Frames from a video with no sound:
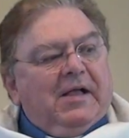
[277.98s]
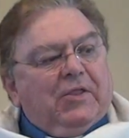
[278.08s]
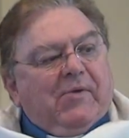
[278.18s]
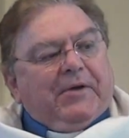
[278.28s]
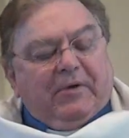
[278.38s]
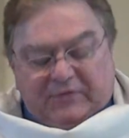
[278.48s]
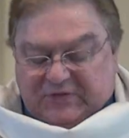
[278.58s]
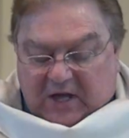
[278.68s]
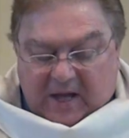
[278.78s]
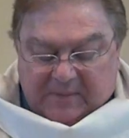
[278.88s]
The writer of
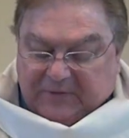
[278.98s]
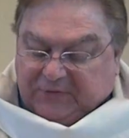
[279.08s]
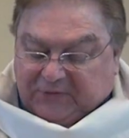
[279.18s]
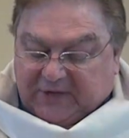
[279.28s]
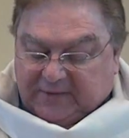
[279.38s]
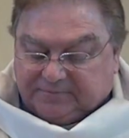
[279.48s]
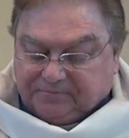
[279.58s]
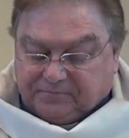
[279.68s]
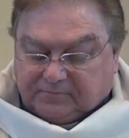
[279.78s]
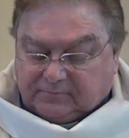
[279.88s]
Psalm
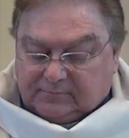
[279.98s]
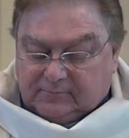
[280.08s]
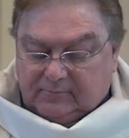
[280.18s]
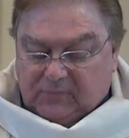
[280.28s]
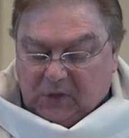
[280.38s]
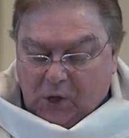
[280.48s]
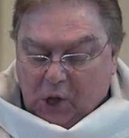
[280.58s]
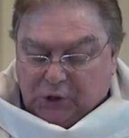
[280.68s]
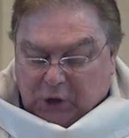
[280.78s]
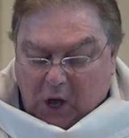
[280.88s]
50
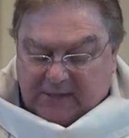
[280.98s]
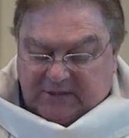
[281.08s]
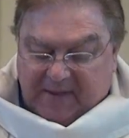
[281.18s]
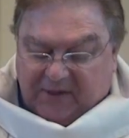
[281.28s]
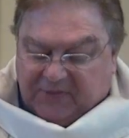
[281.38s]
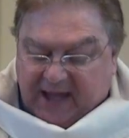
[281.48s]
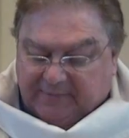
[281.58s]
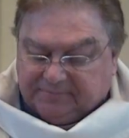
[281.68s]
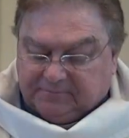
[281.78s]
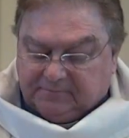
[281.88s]
talks about
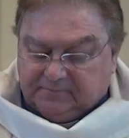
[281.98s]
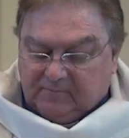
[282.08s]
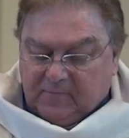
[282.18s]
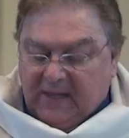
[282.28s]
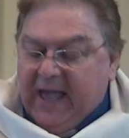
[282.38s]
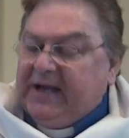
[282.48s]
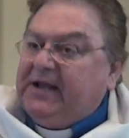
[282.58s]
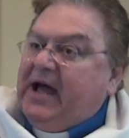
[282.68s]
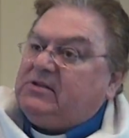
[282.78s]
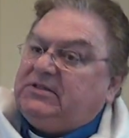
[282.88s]
that and
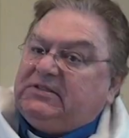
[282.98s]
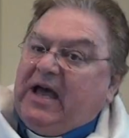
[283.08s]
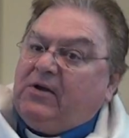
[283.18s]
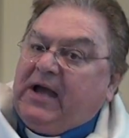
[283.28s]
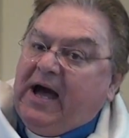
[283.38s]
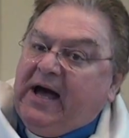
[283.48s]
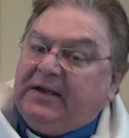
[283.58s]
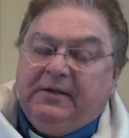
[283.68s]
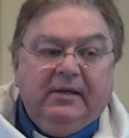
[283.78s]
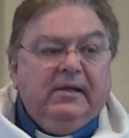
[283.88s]
announces how
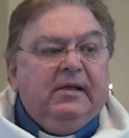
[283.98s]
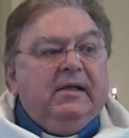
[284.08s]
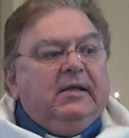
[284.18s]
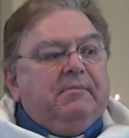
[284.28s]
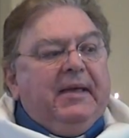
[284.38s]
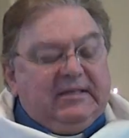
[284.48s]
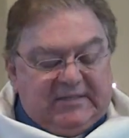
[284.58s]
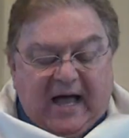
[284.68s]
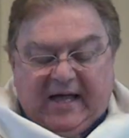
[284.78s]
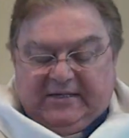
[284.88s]
God makes
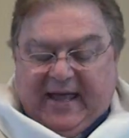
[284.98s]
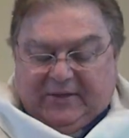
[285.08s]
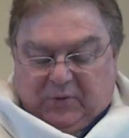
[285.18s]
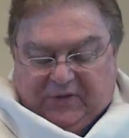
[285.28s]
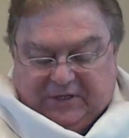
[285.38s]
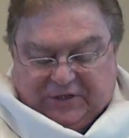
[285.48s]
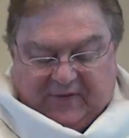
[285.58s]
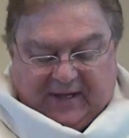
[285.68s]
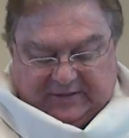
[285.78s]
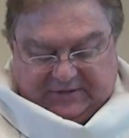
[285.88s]
contact with each of
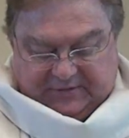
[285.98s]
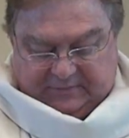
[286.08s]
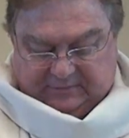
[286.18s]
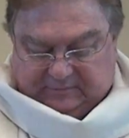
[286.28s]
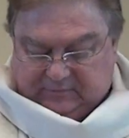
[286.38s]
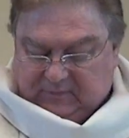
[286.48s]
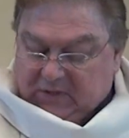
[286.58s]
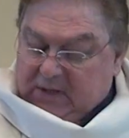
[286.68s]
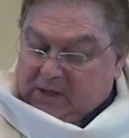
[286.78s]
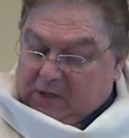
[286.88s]
us.
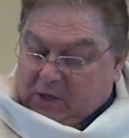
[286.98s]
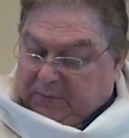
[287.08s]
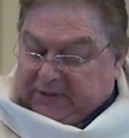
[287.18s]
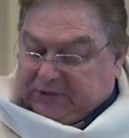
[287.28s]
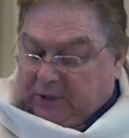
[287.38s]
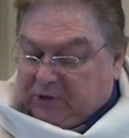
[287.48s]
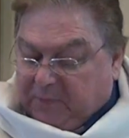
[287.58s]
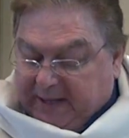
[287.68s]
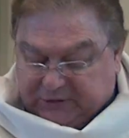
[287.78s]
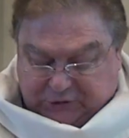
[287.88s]
Please turn to
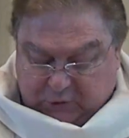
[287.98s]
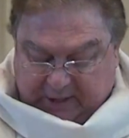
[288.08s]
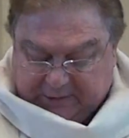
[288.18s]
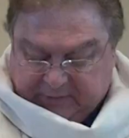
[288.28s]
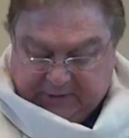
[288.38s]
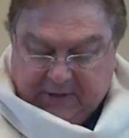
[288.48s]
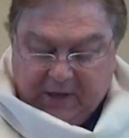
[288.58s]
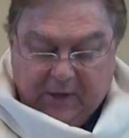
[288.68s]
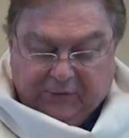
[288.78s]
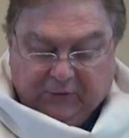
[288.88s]
page
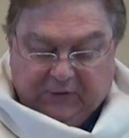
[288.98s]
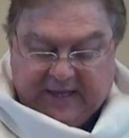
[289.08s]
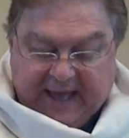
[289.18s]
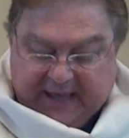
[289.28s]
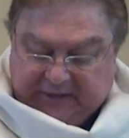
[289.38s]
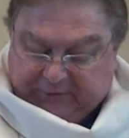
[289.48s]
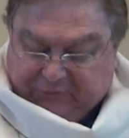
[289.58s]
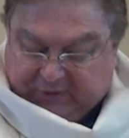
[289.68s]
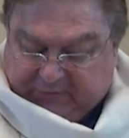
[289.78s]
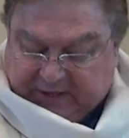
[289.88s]
238 in the
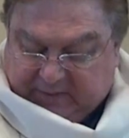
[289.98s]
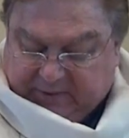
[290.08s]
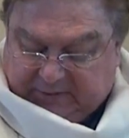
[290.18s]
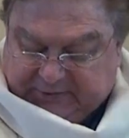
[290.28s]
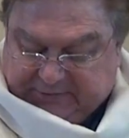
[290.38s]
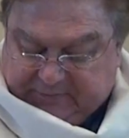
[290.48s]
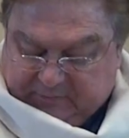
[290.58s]
front of the hymnals,